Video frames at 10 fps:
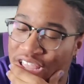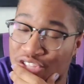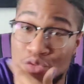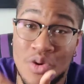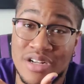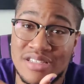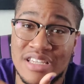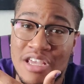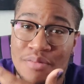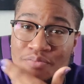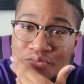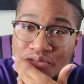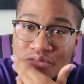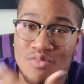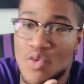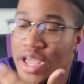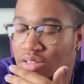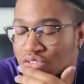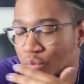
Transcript: And you want to see him win.